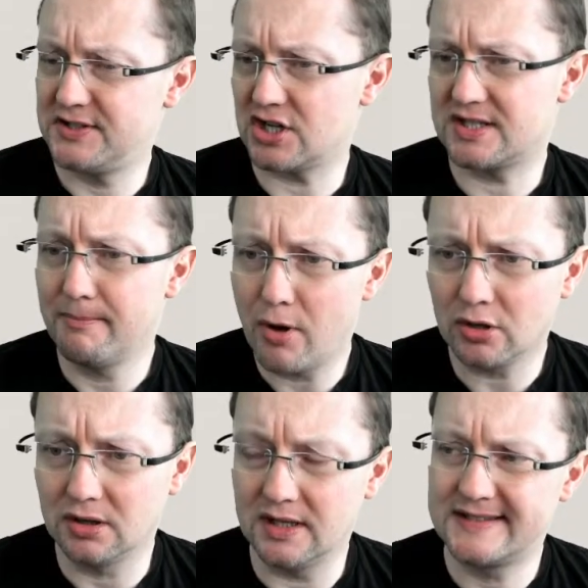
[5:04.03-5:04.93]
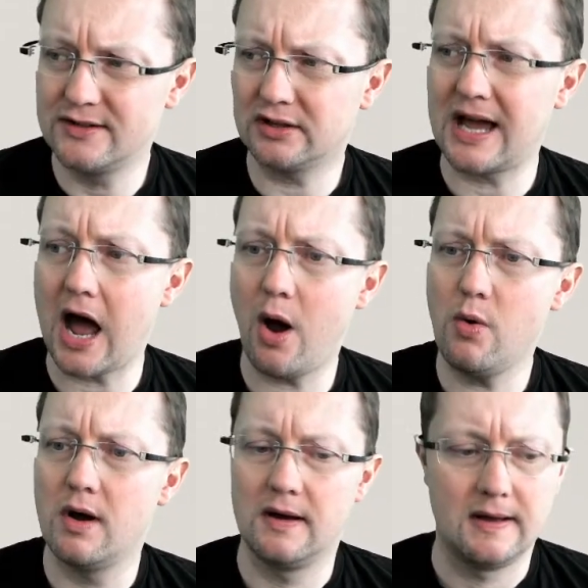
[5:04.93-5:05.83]
just a model. It's not
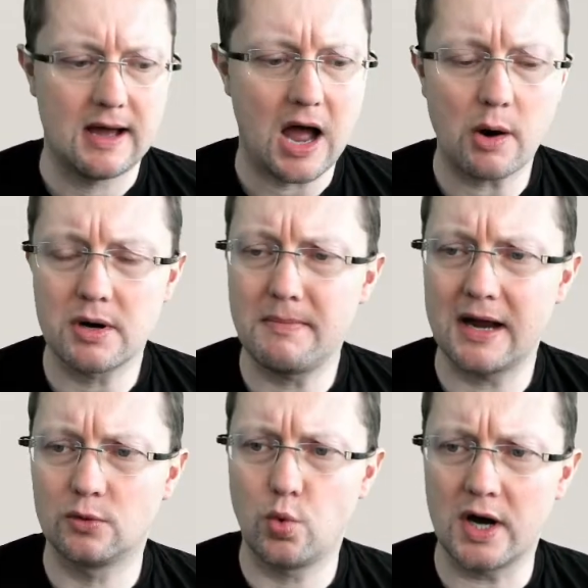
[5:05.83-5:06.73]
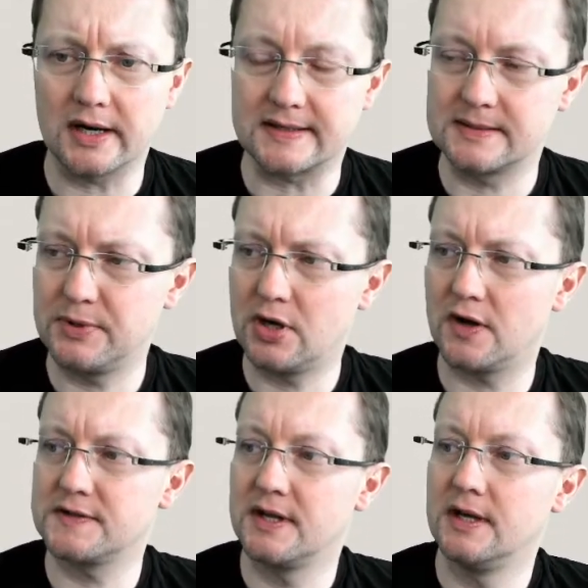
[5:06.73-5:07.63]
how our mind works,
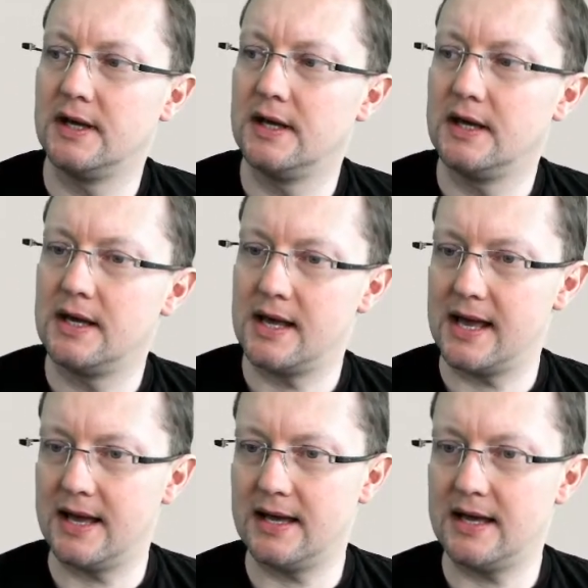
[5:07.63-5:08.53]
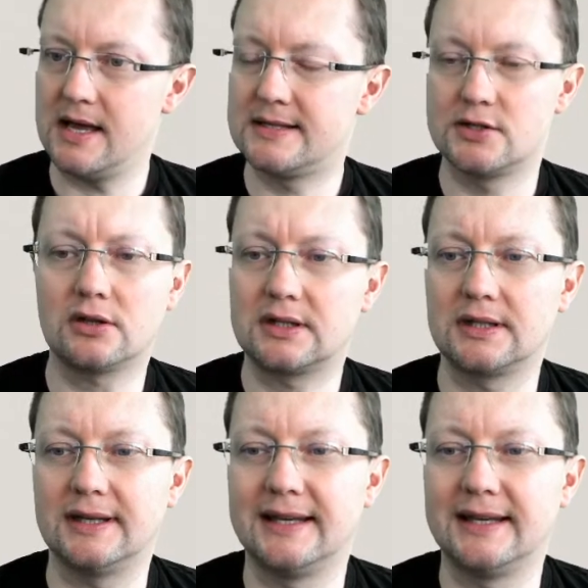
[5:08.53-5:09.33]
because it's not